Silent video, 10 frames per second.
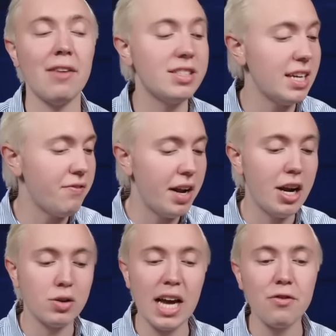I've seen
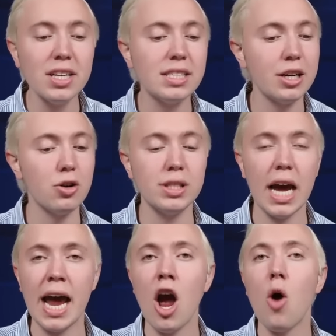videos every single
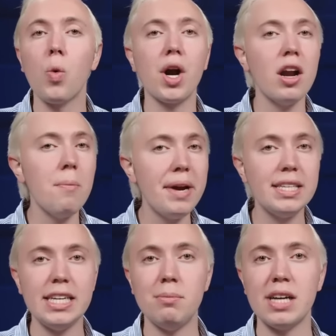day. We're going to be
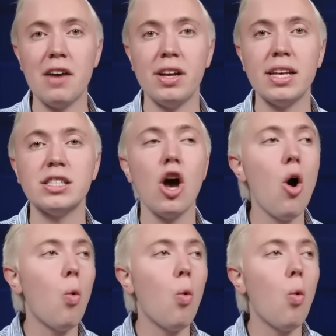deep diving this.